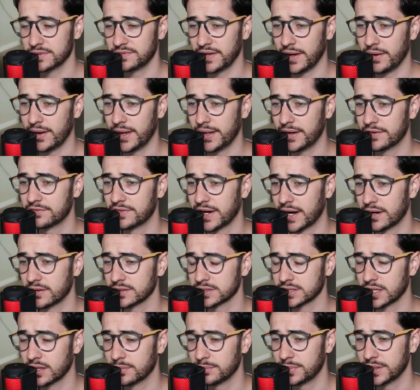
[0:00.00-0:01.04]
me of how
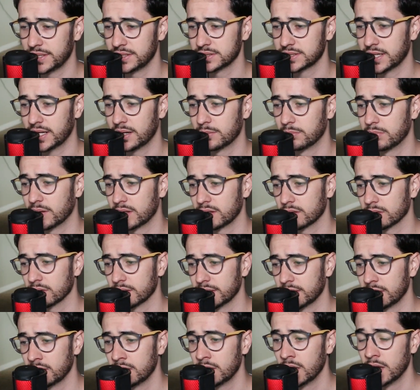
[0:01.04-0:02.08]
antivirus companies kind of bundle
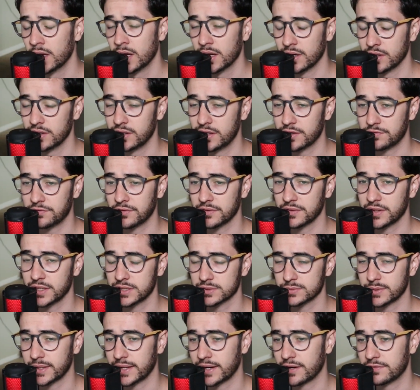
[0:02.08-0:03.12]
in different things with